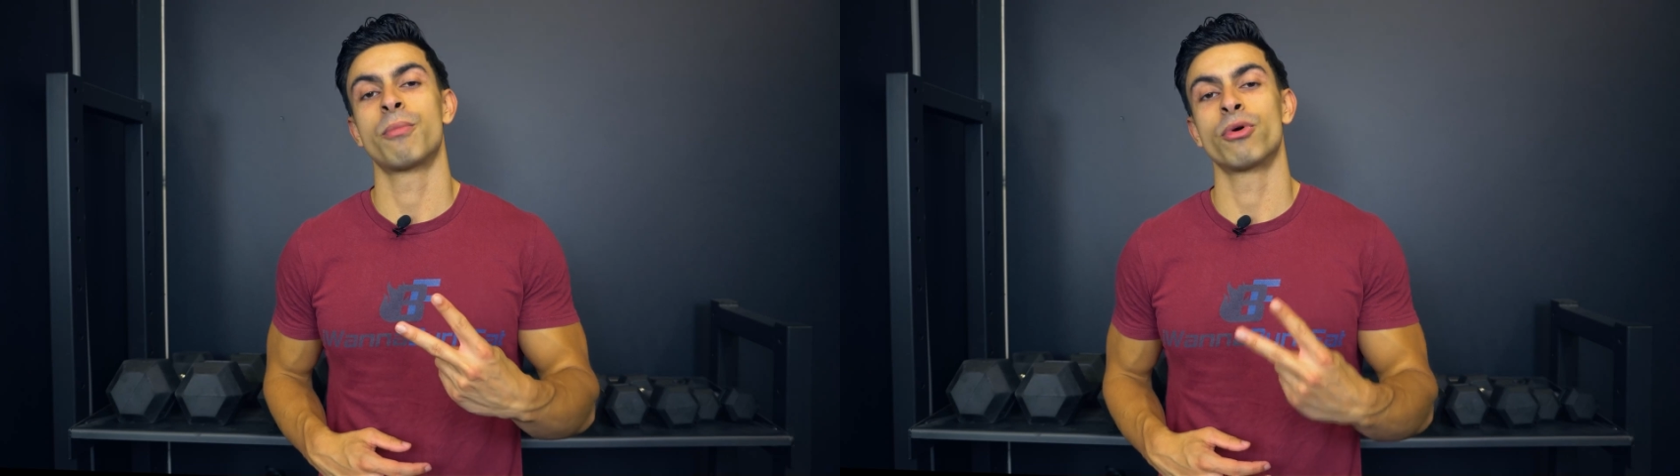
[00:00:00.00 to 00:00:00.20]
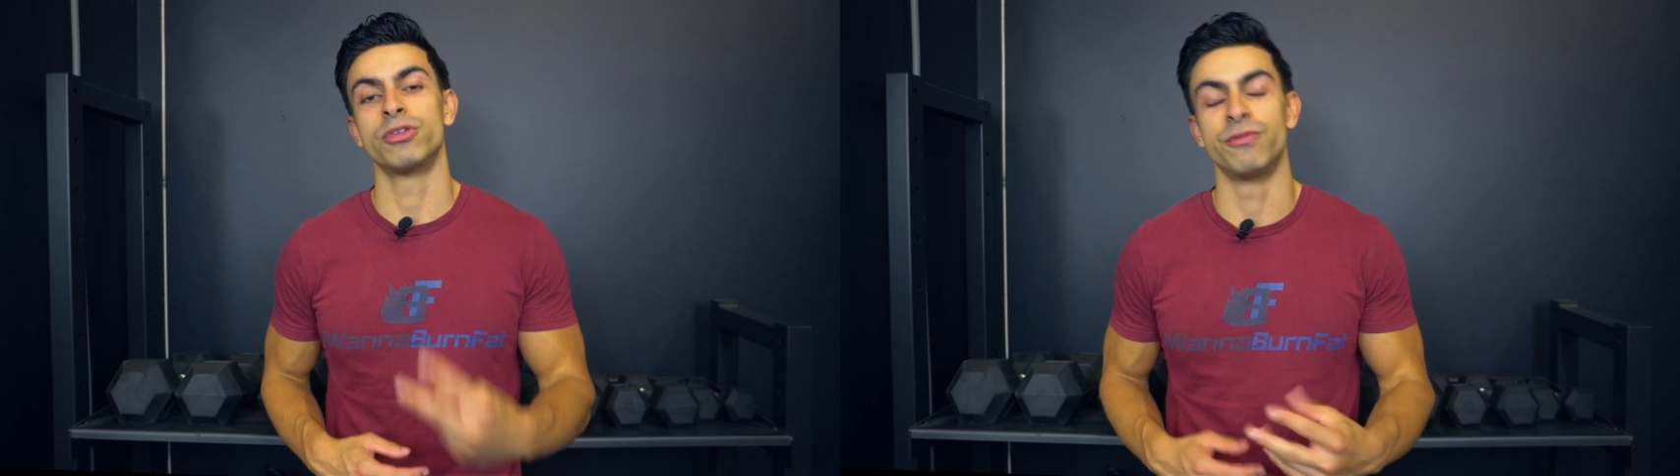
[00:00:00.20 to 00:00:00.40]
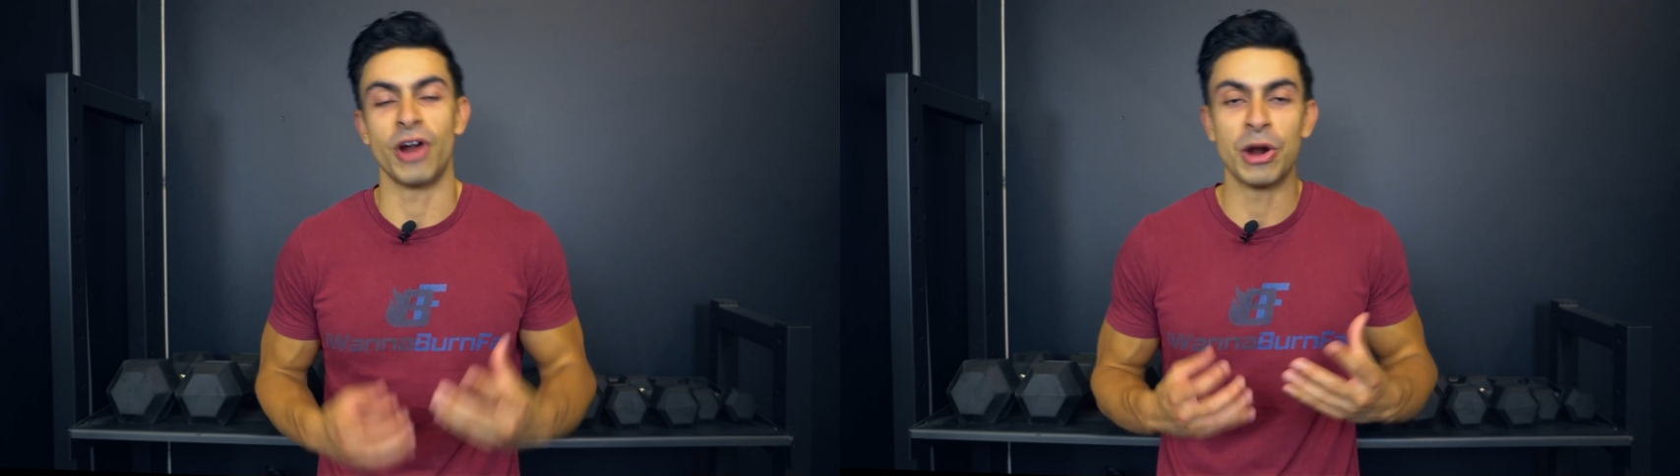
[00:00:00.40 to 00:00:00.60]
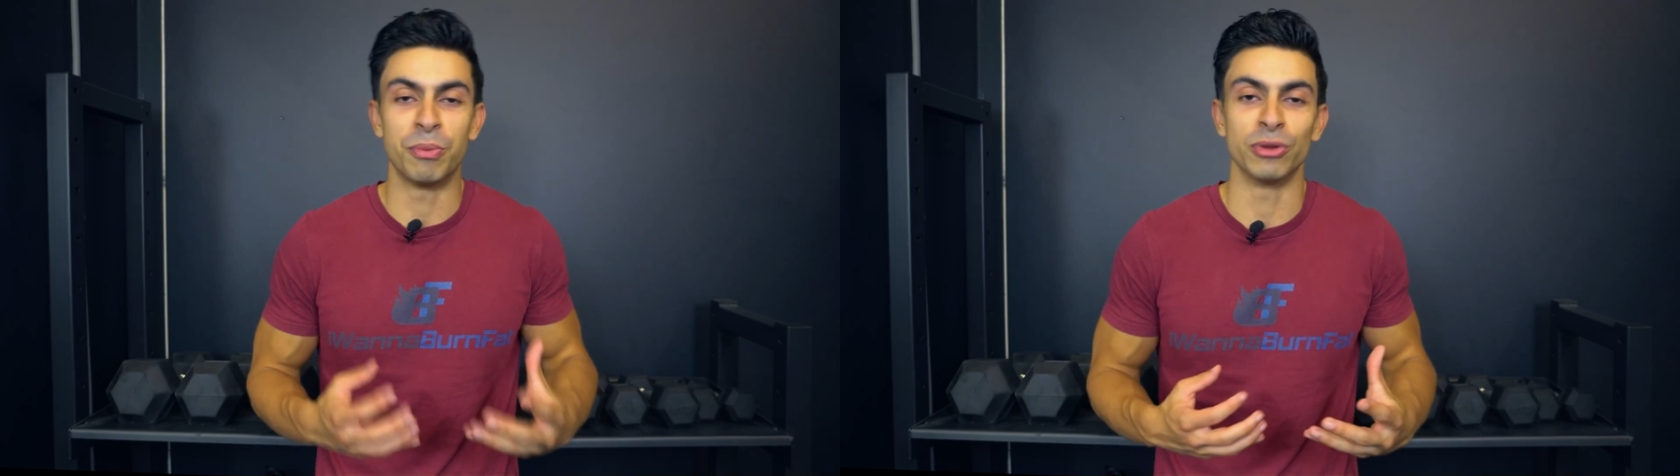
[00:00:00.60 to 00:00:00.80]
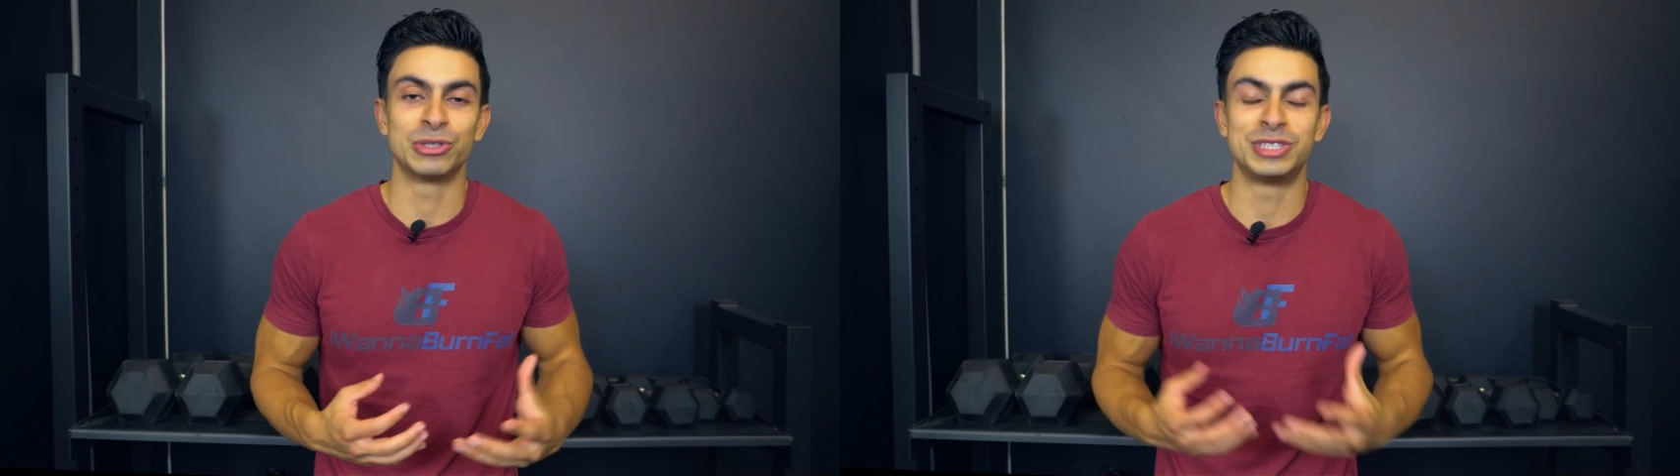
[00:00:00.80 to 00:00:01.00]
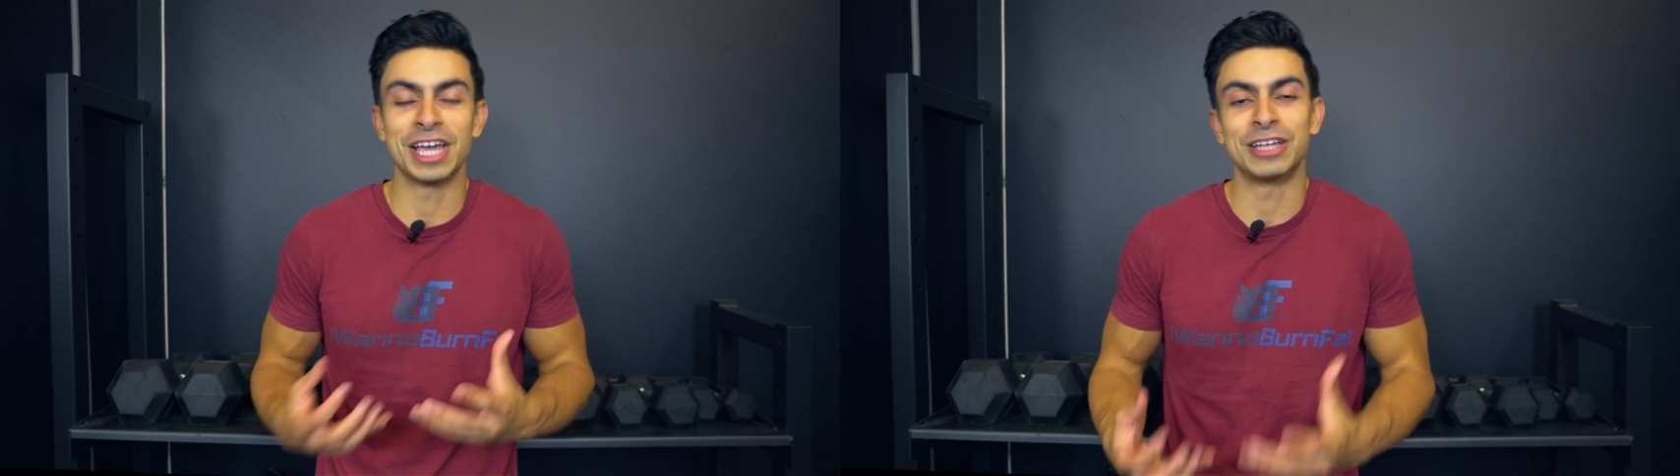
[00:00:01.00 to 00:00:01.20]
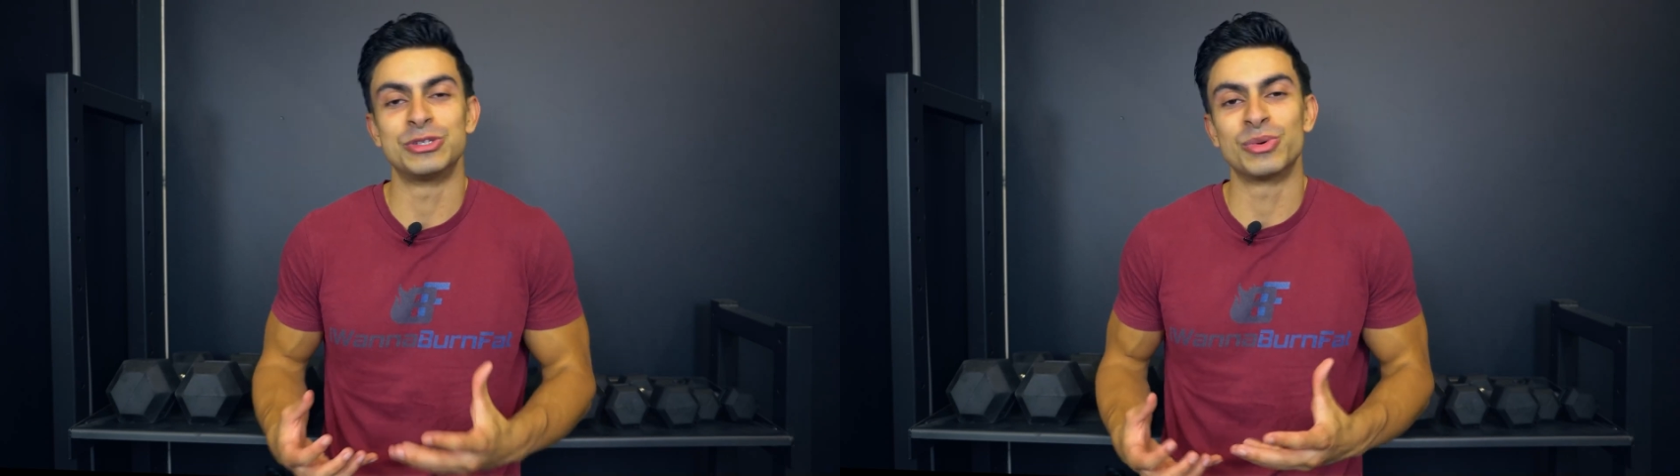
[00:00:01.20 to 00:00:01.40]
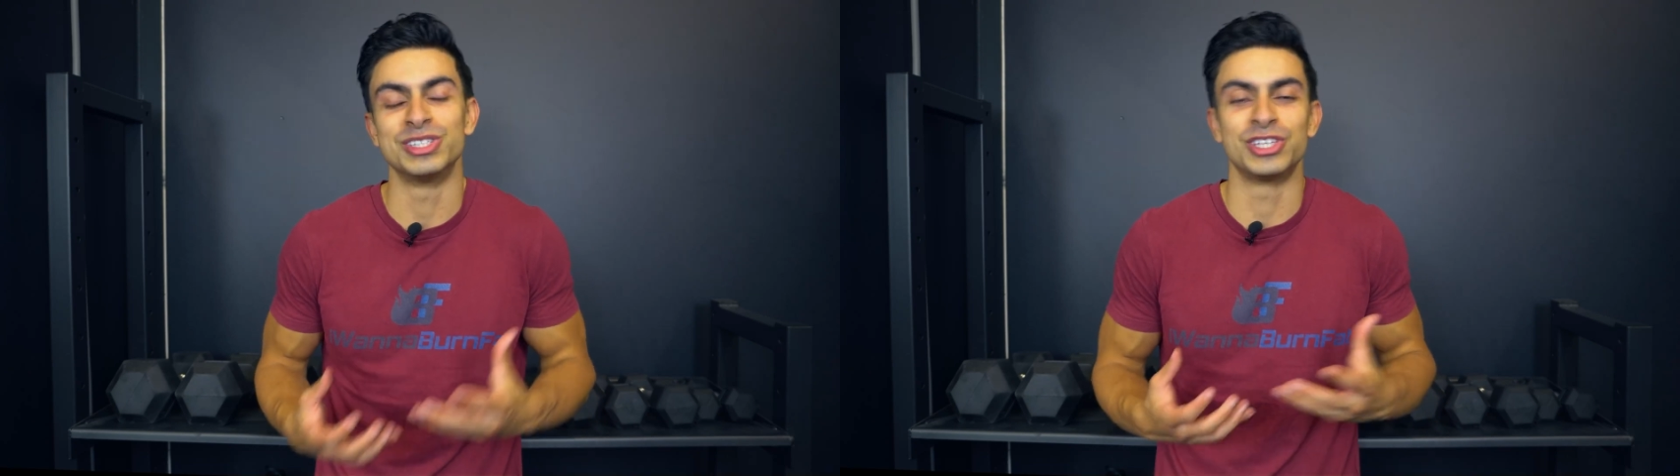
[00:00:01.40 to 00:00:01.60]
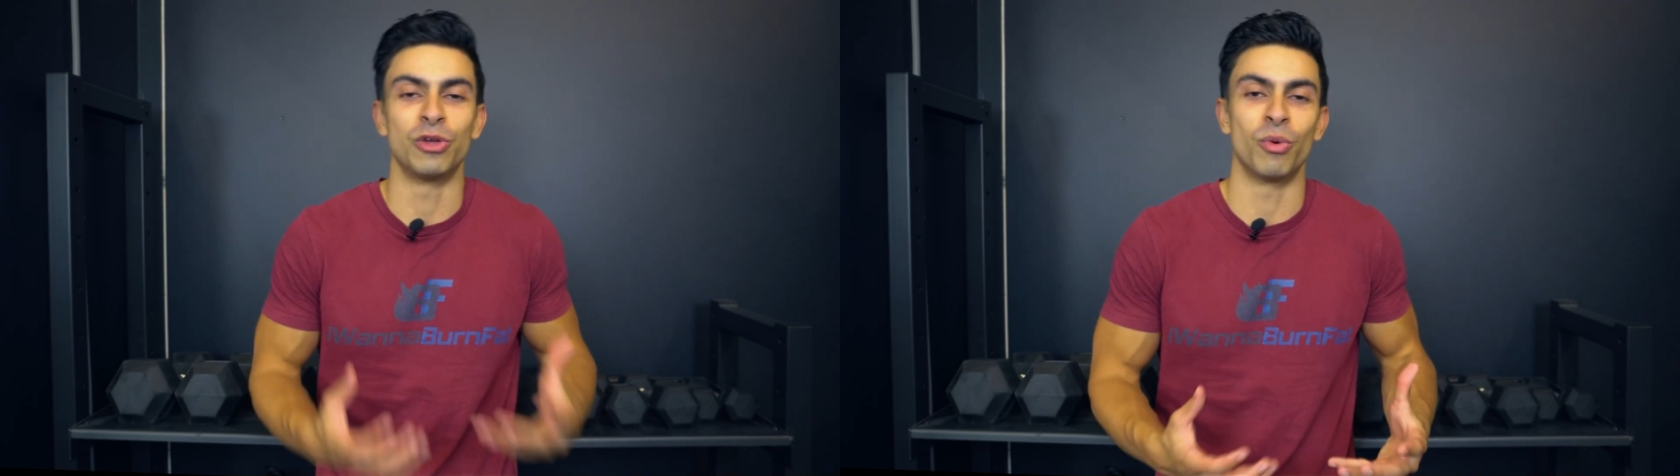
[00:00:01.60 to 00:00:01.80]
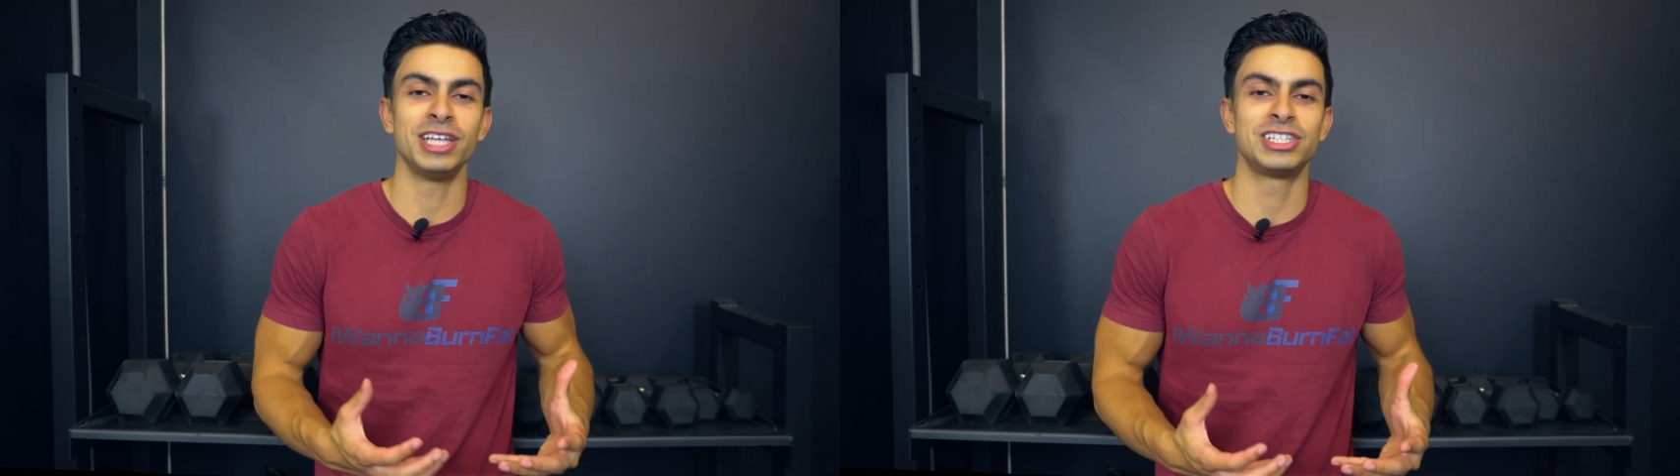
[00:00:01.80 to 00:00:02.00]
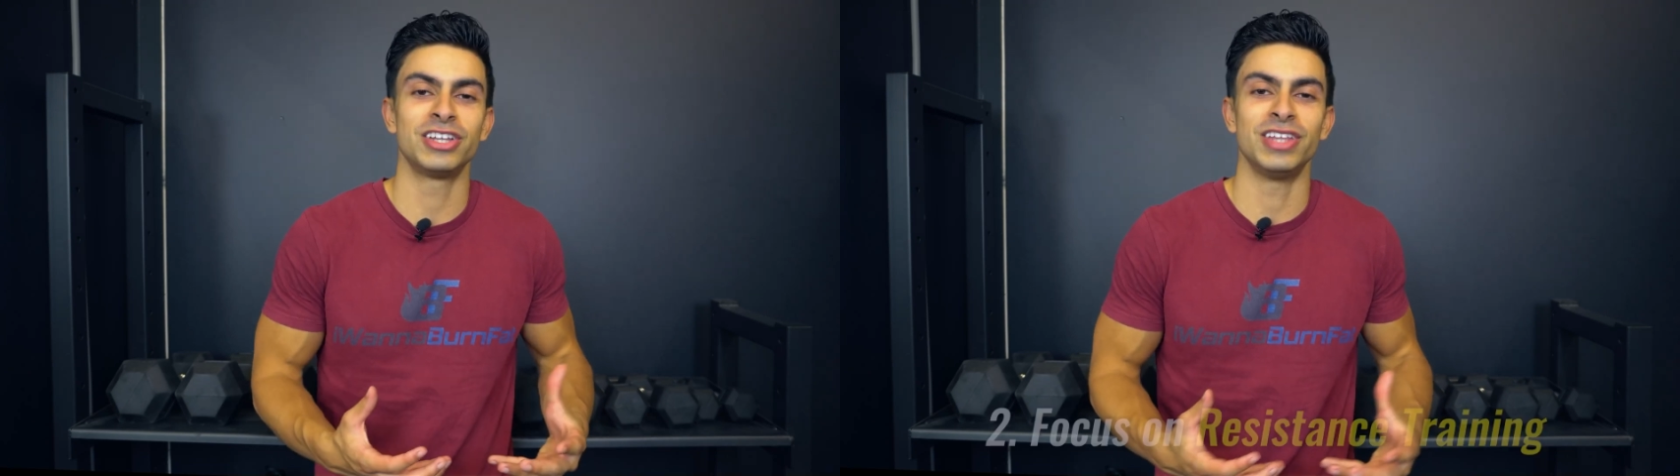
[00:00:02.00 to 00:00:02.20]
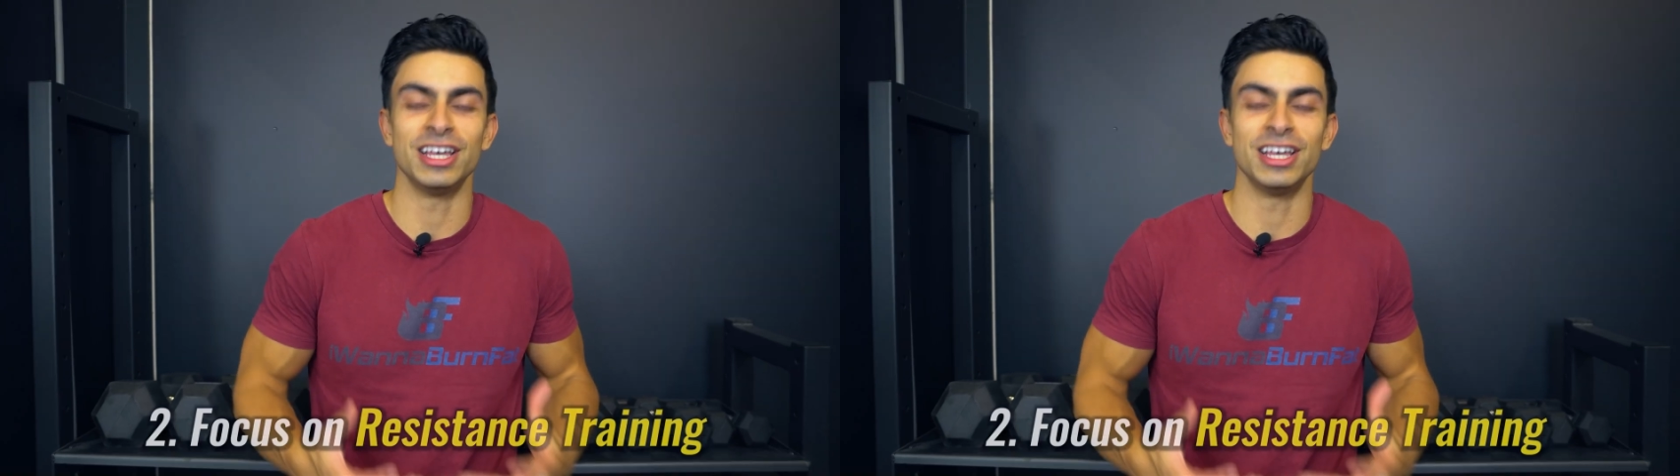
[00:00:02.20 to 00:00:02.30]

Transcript: important variable to take into consideration